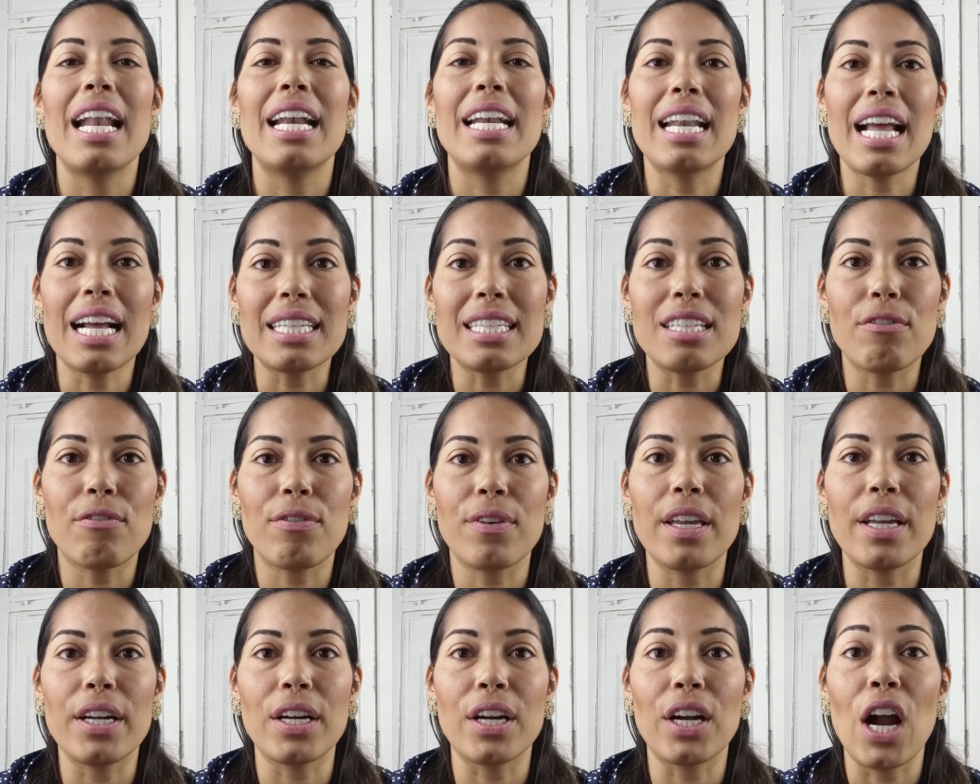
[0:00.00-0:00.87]
Not to
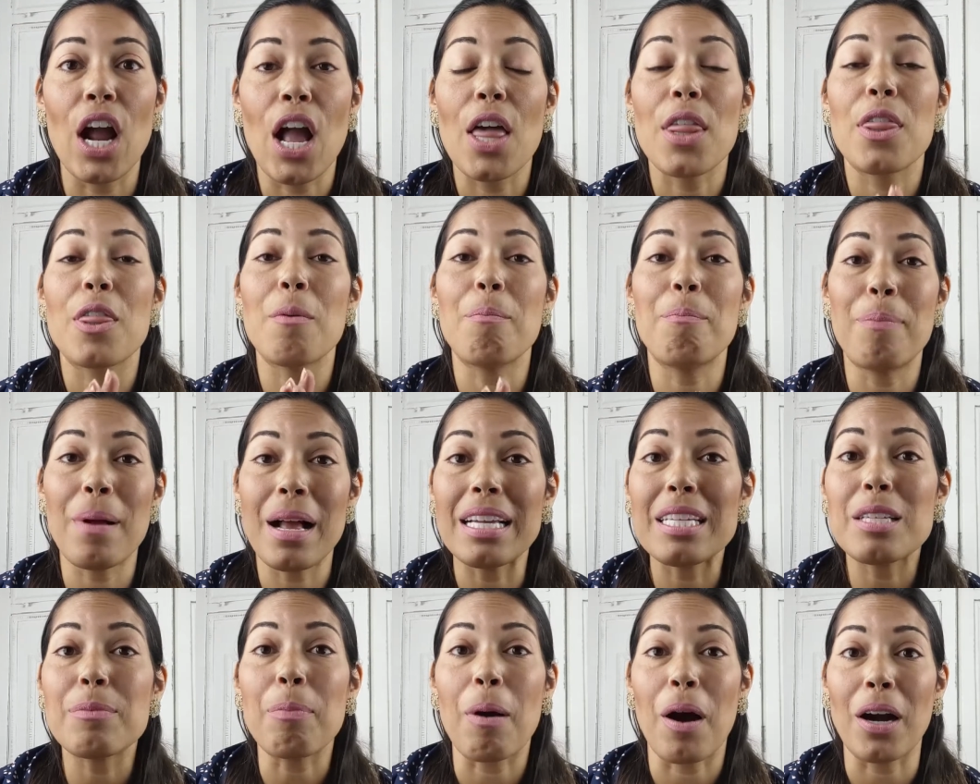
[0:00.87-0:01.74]
fear, the
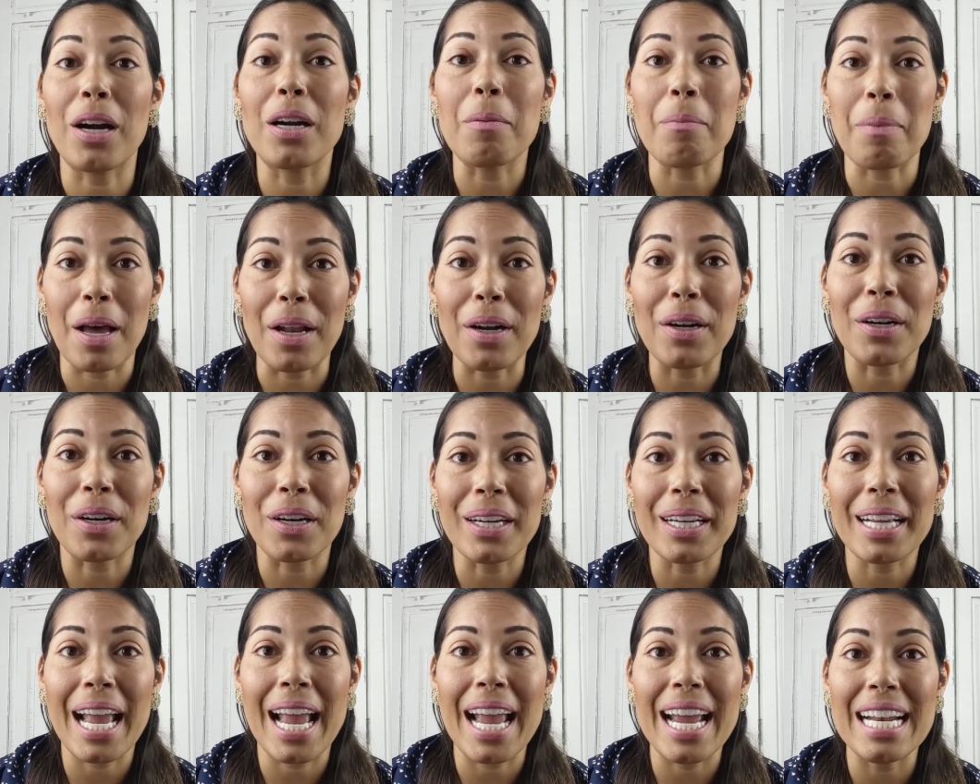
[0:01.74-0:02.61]
best part about a
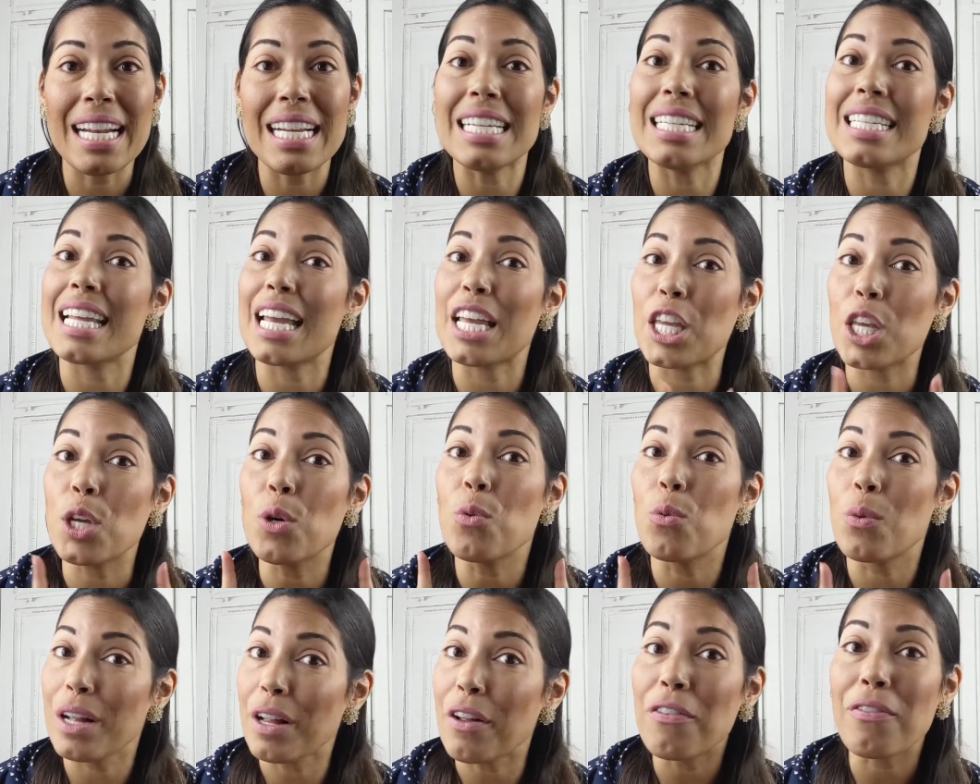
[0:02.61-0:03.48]
hurricane is that you
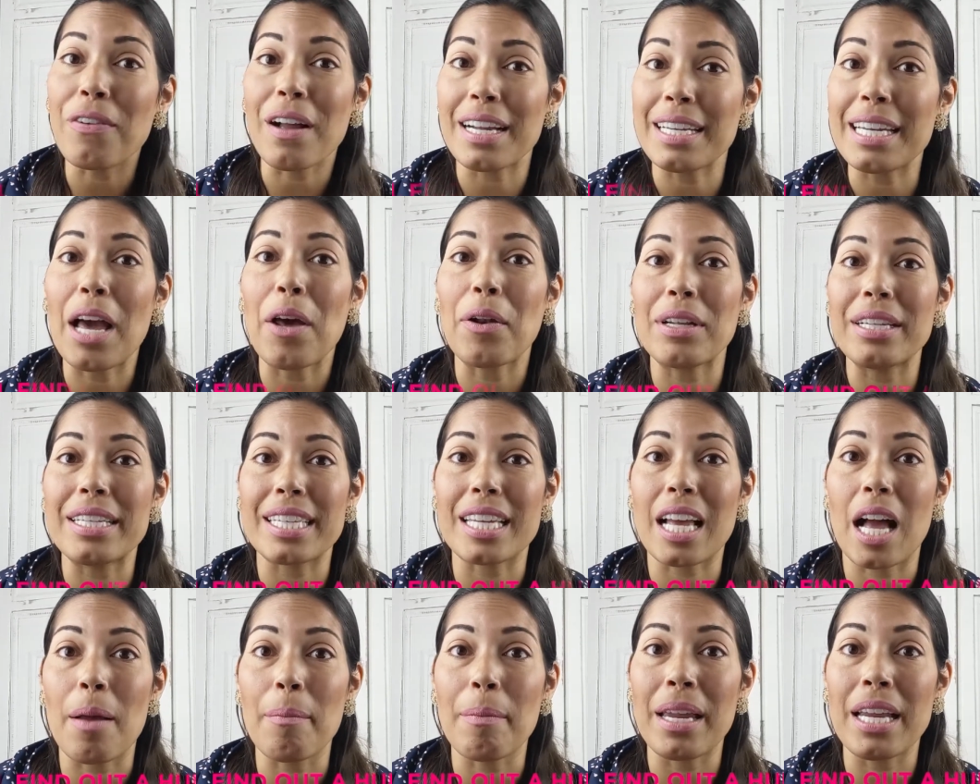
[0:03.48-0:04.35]
will find out it's
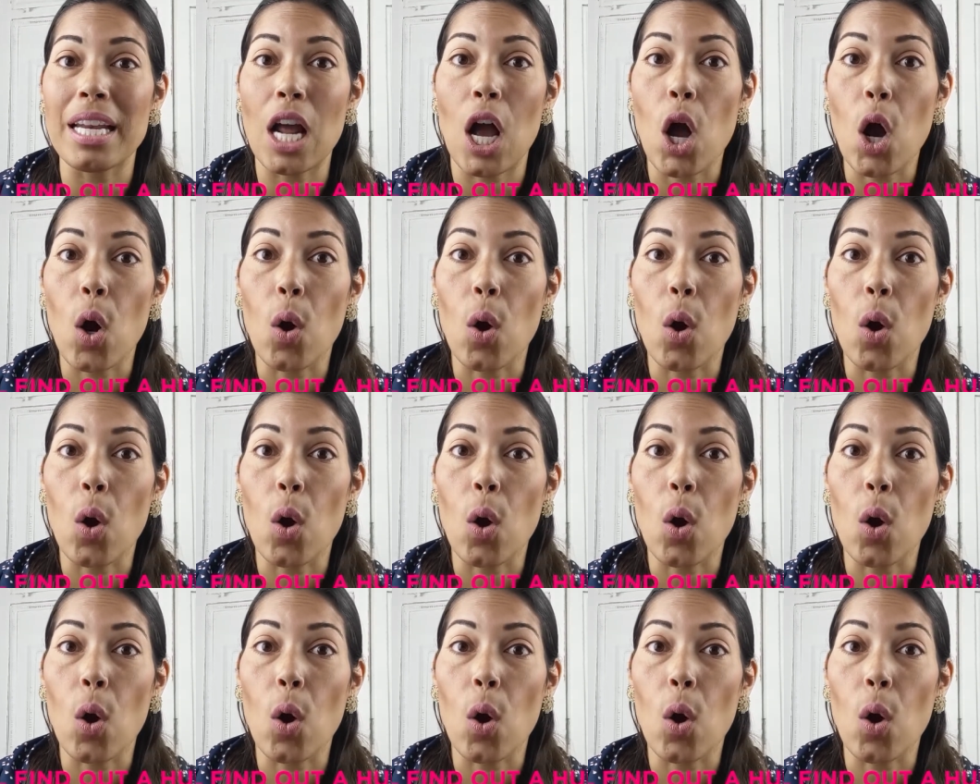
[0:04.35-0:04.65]
coming